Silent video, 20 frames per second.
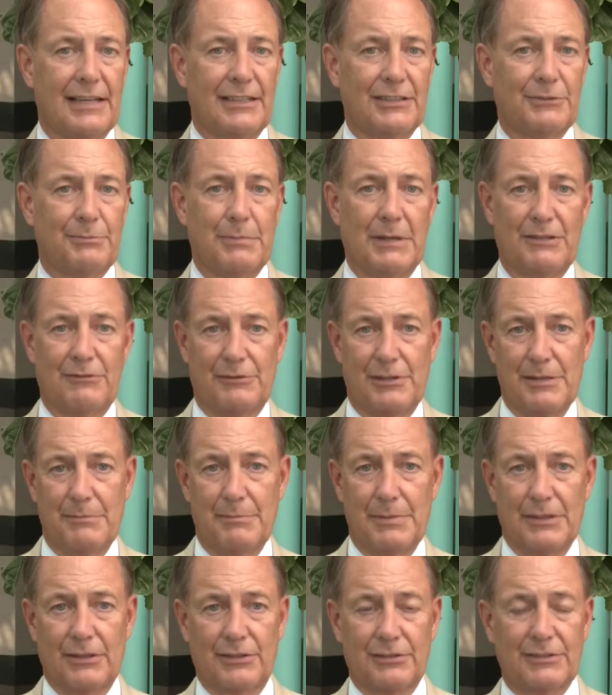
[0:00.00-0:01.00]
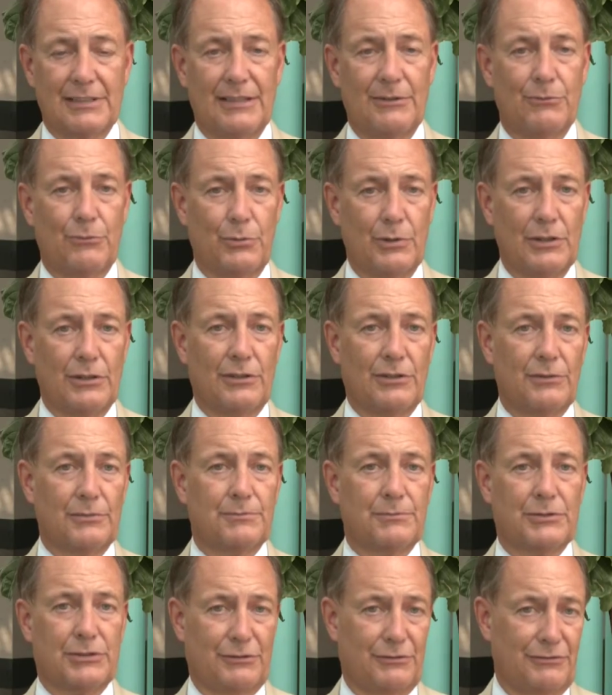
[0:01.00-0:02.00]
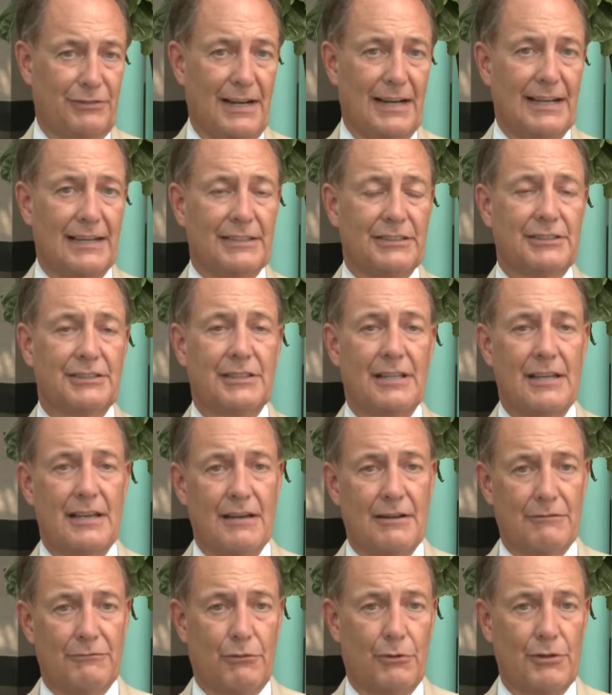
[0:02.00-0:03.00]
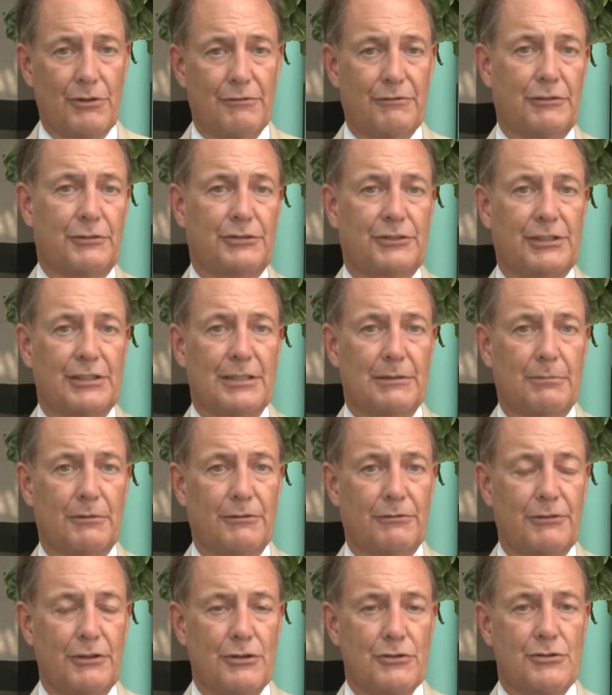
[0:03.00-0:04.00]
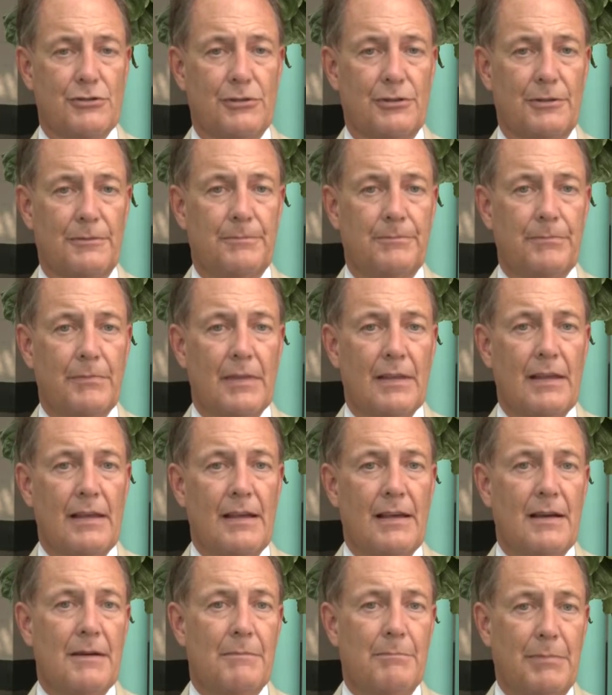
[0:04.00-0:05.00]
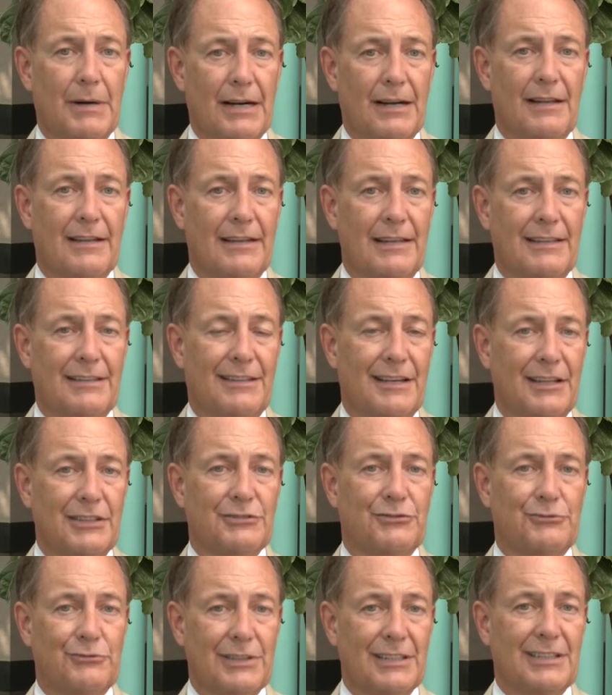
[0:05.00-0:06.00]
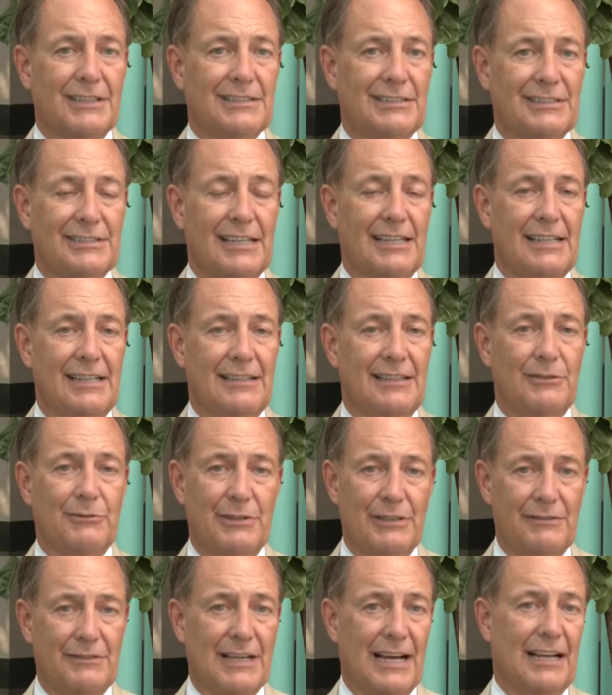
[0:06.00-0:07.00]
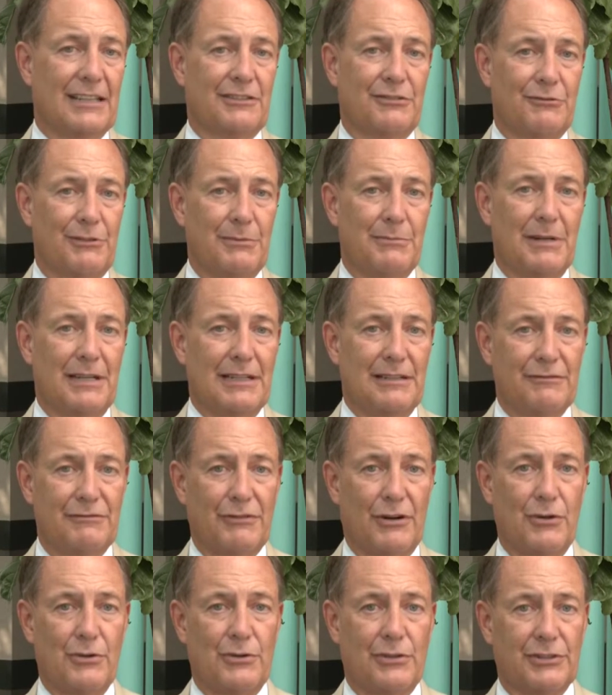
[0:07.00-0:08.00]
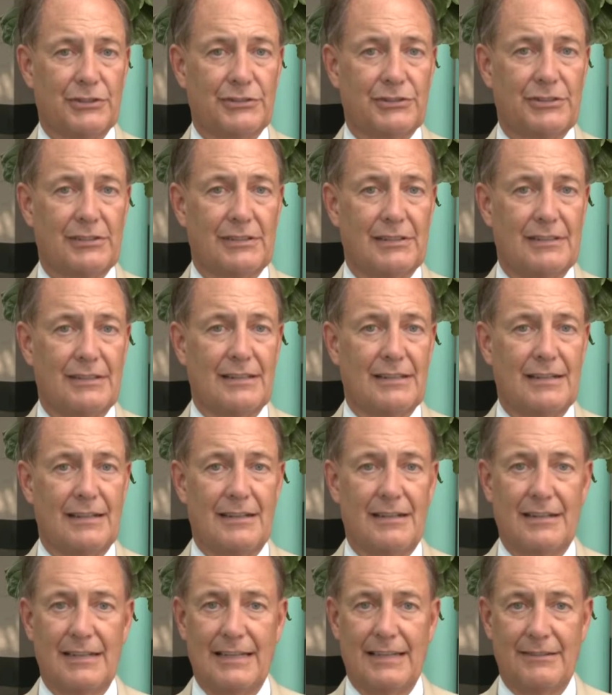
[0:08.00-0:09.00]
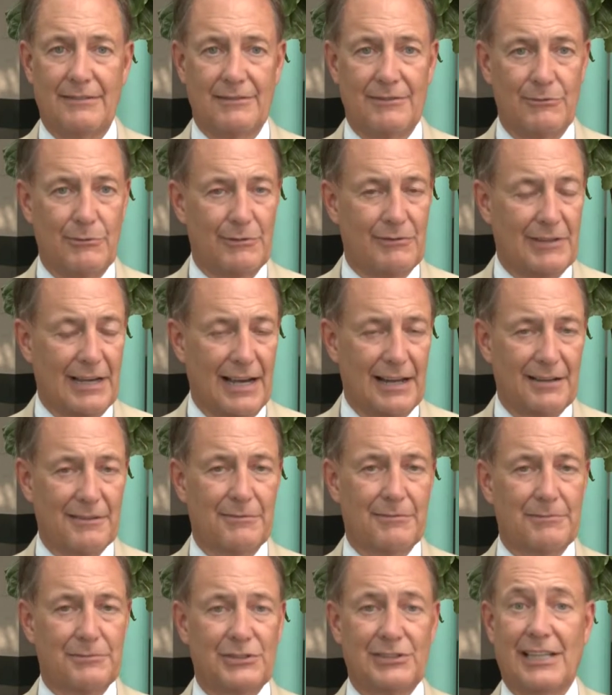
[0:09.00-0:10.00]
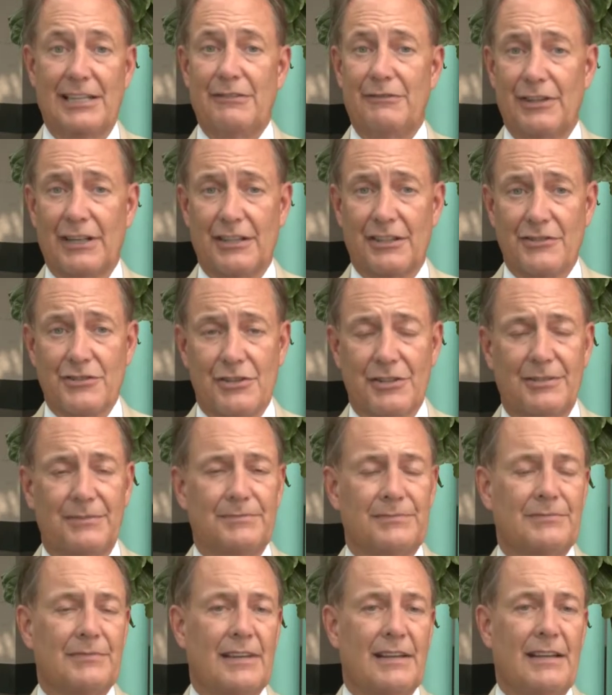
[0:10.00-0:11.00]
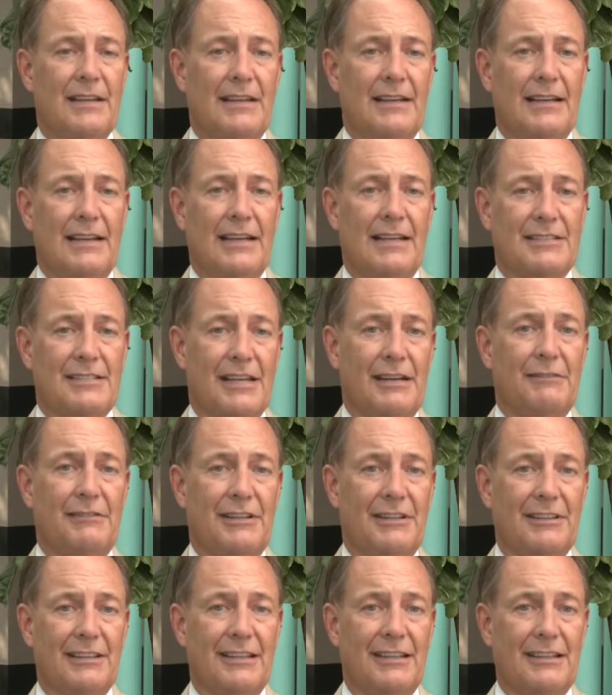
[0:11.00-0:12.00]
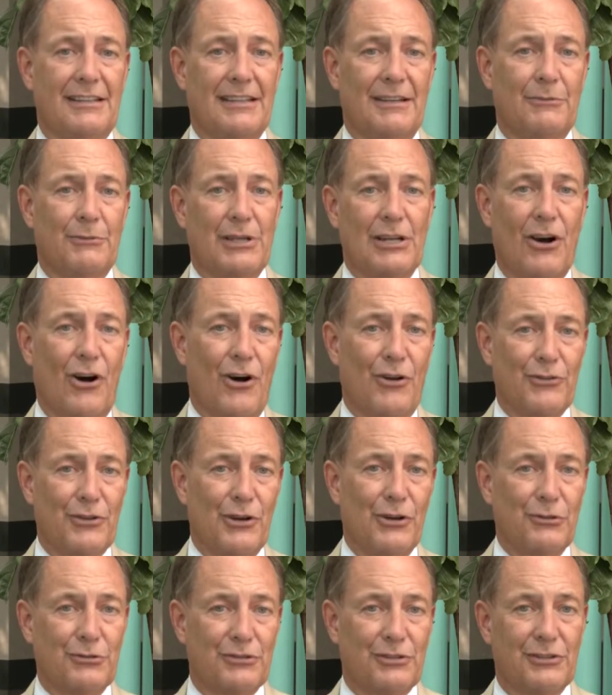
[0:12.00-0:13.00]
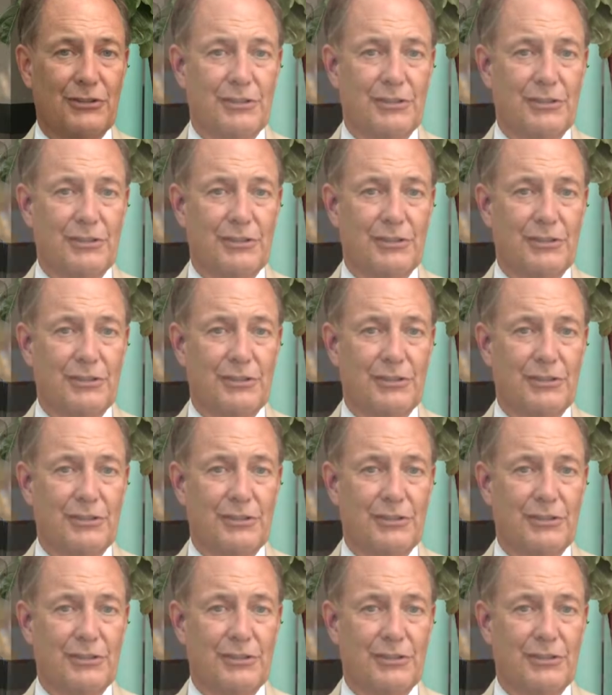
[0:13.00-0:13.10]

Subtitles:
has been rebuilt and will suffice for the foreseeable future. But it does really say that we've got to remain focused and we've got to stay vigilant. It's everything that we all know to